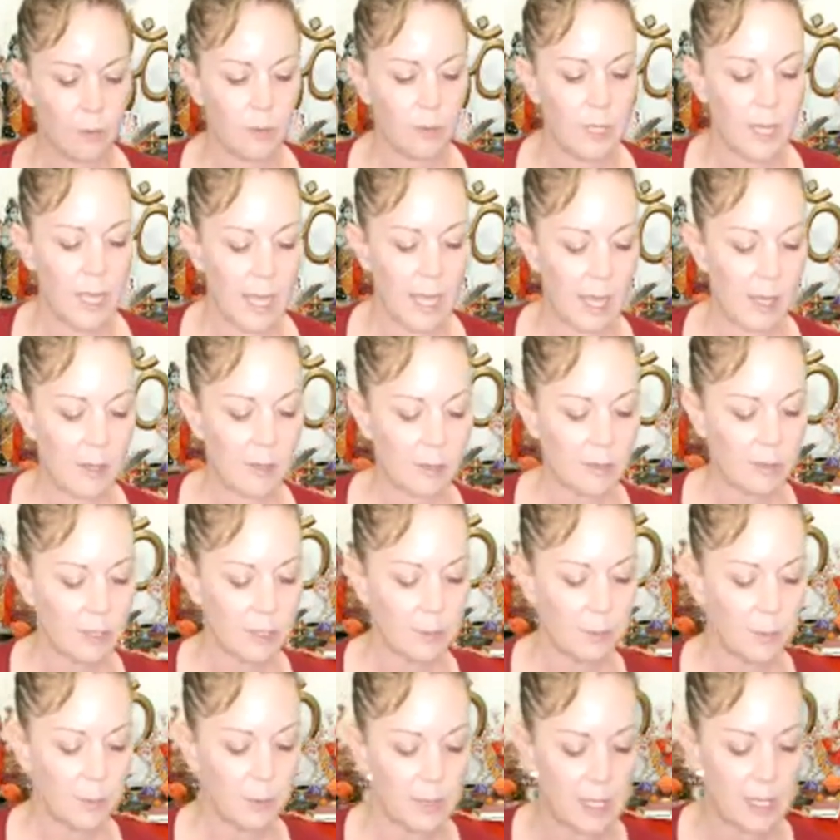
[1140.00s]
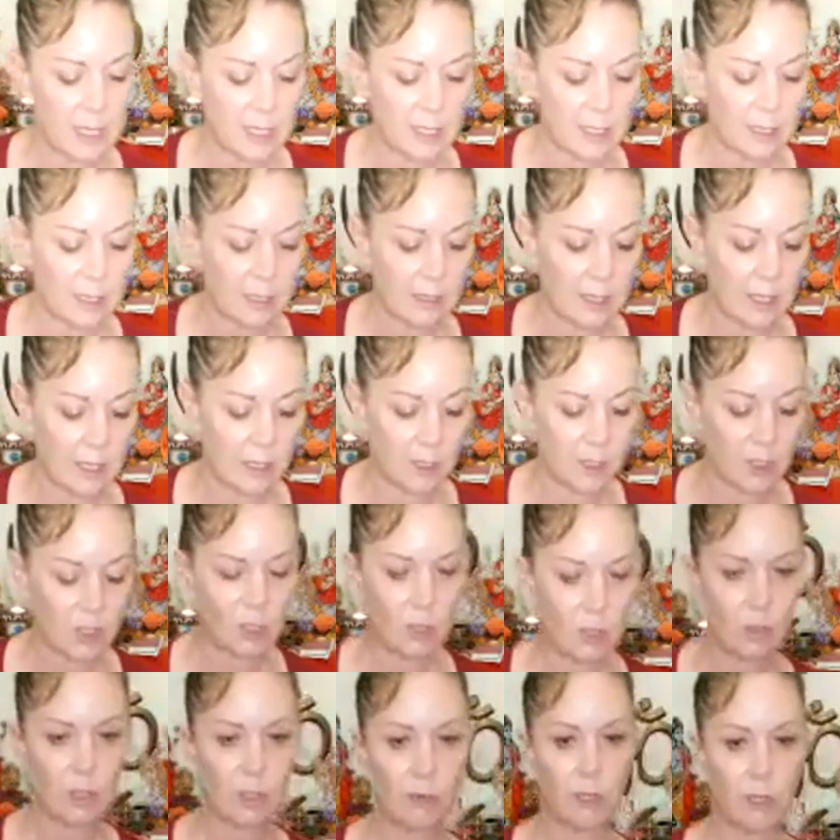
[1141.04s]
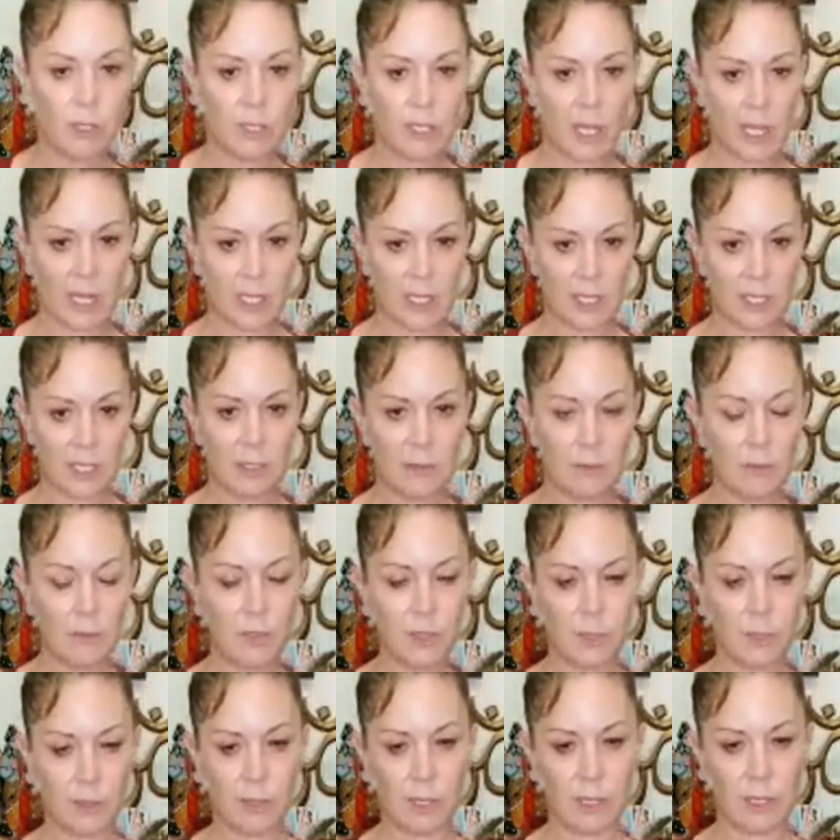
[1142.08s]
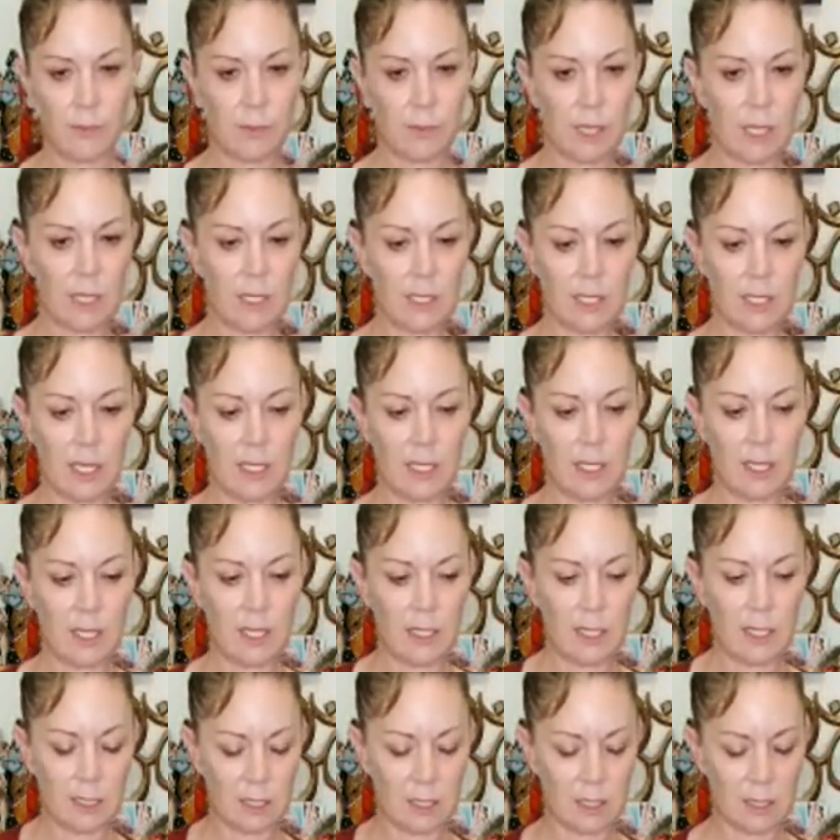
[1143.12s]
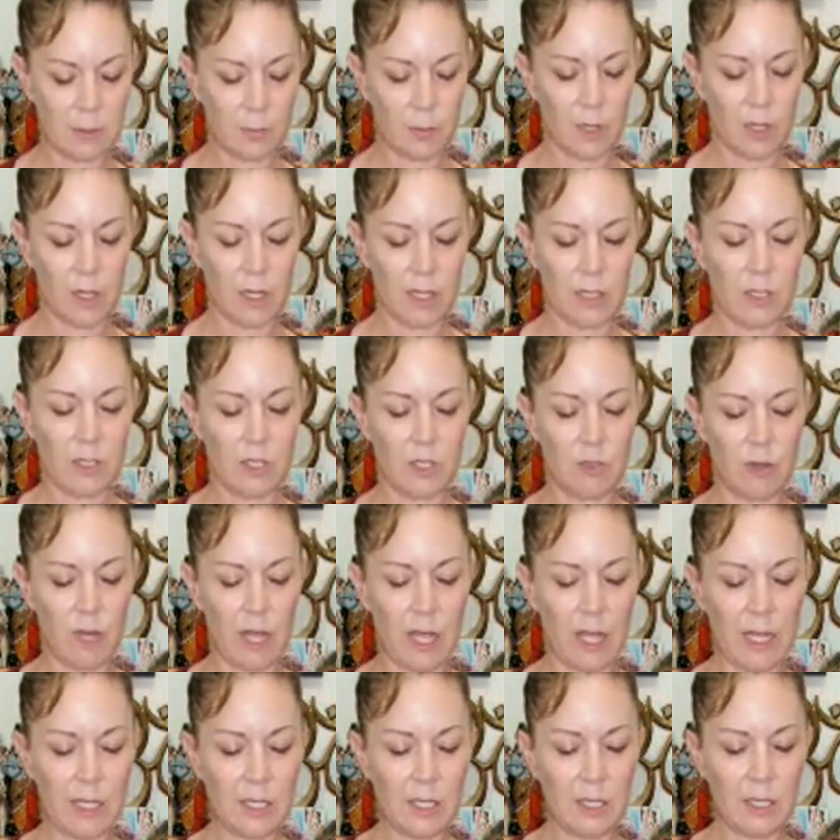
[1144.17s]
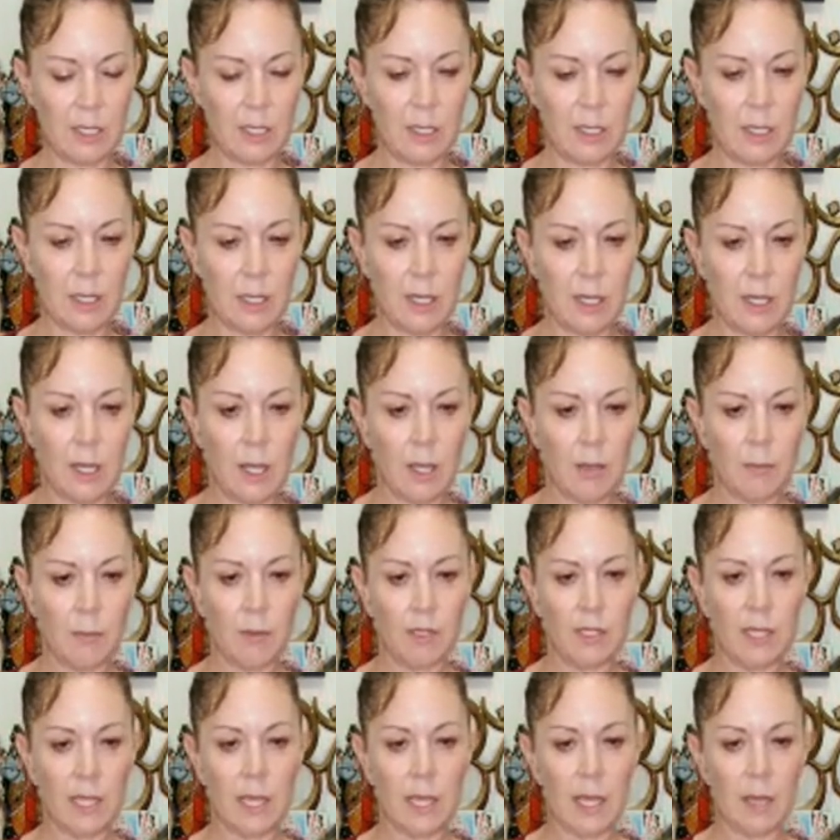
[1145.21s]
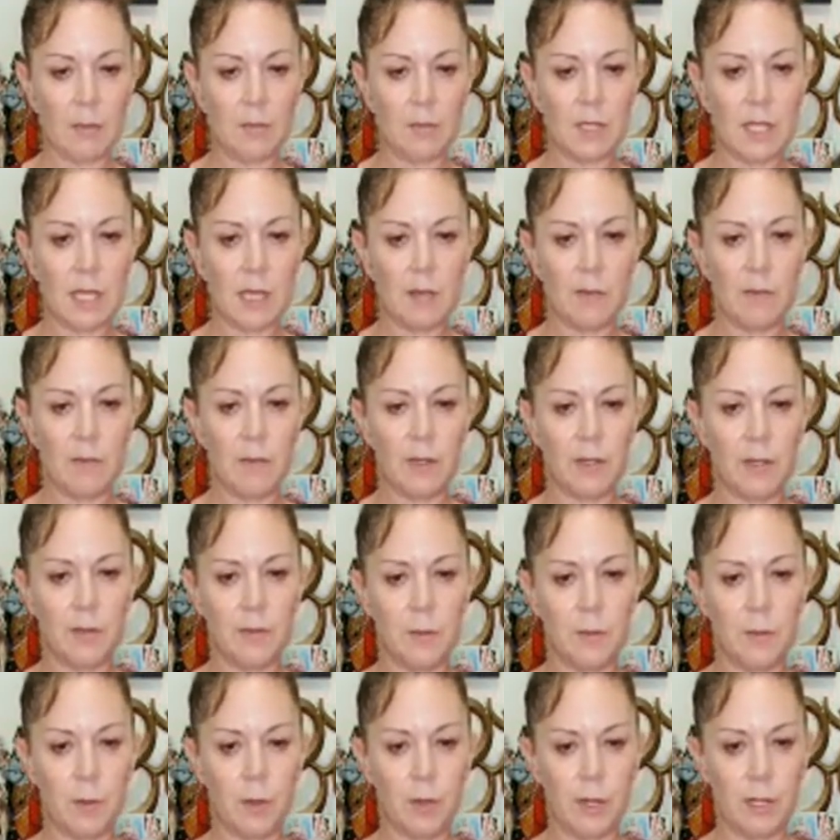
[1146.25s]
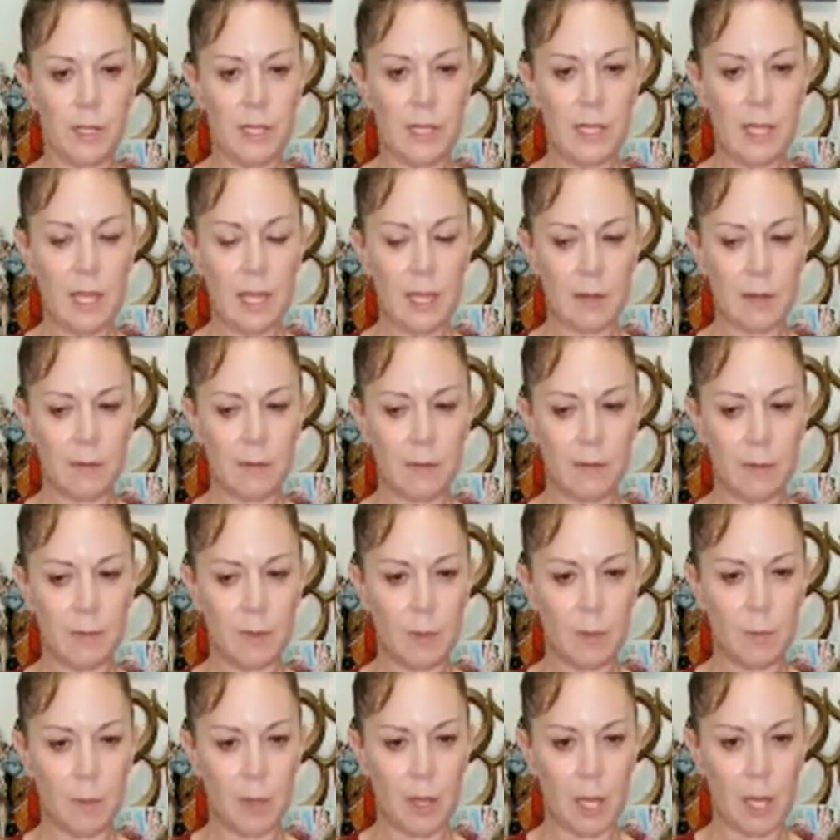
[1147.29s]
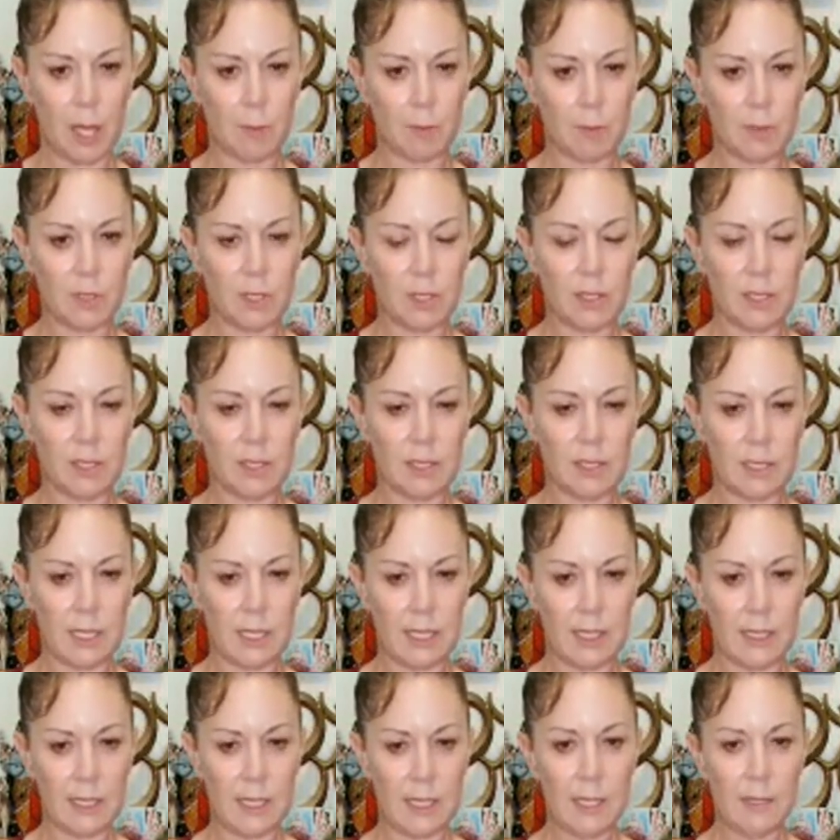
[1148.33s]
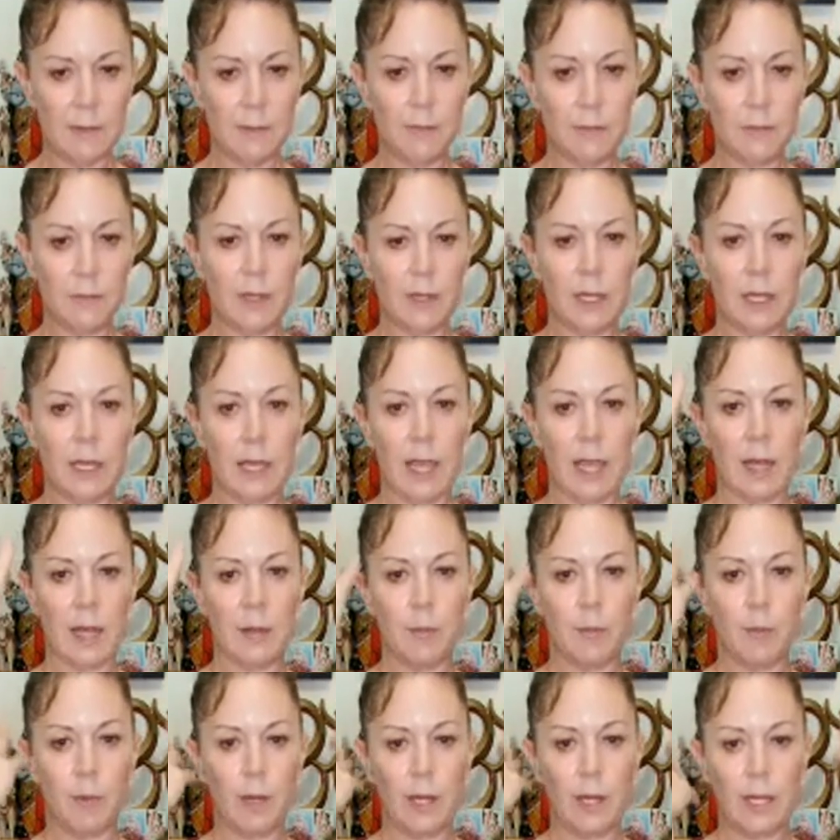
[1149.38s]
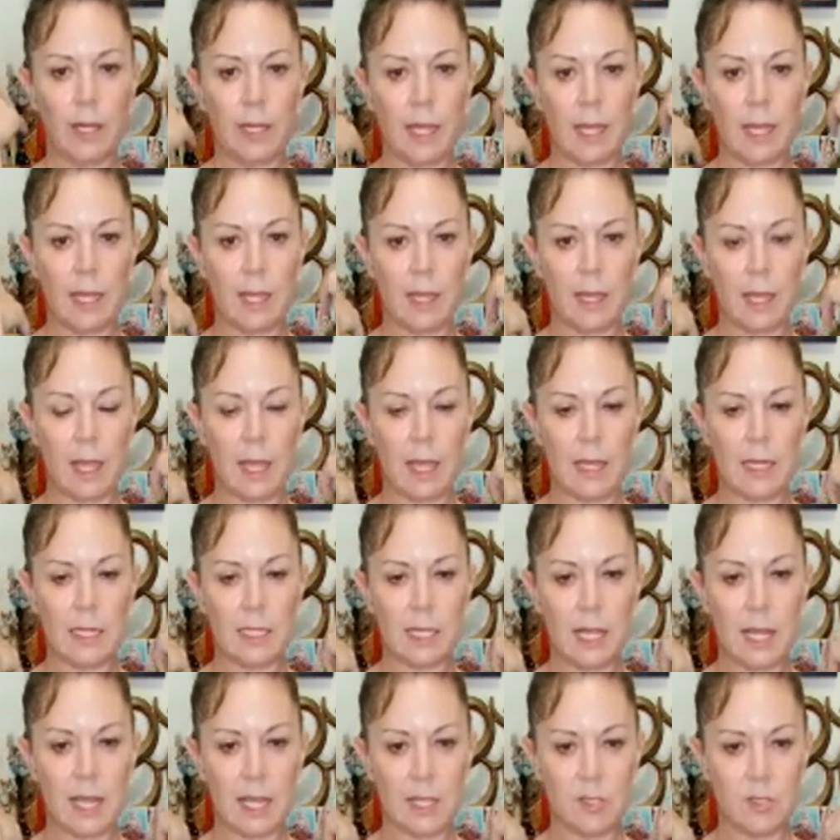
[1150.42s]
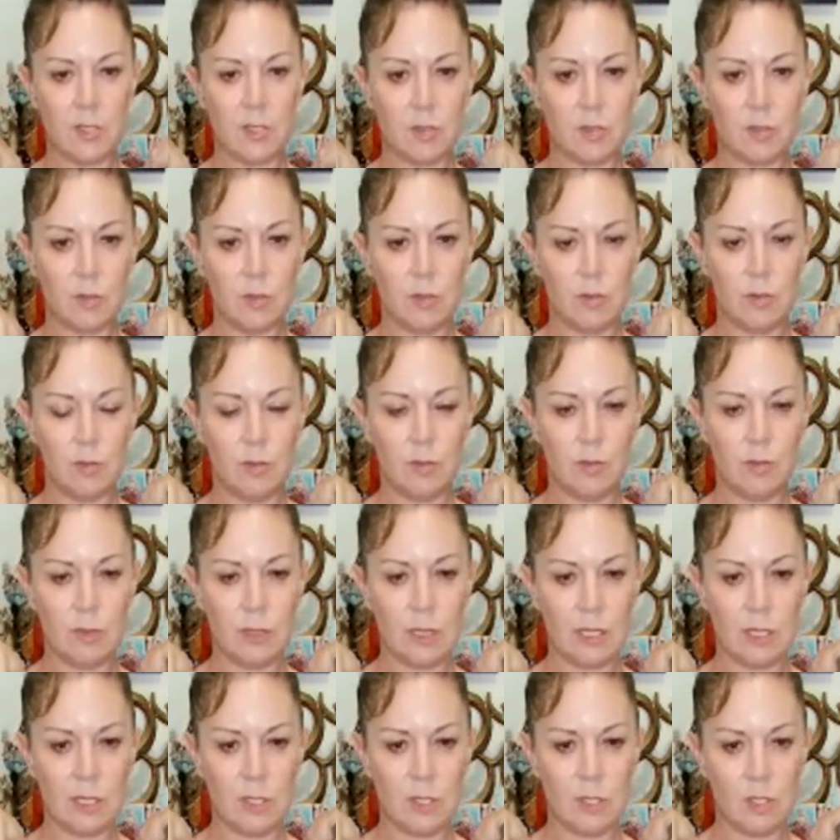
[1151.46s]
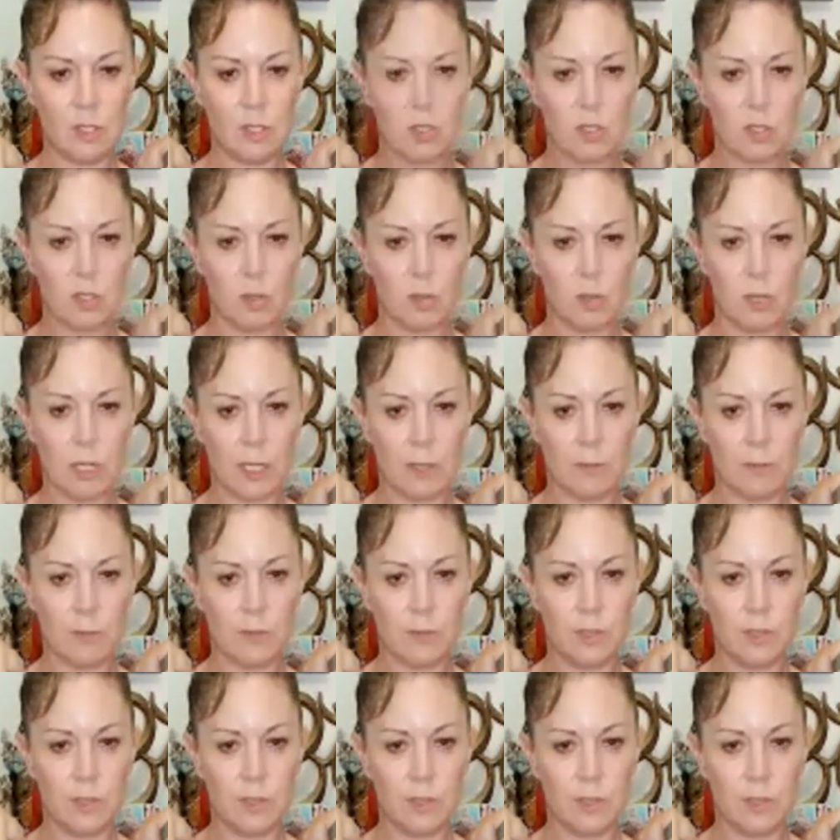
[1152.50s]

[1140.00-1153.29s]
We'll now complete a shoulder rotation. So again, checking that the spine's straight. Bring the arms out in front of the body and flip the palms to the ceiling and bring each hand to its shoulder.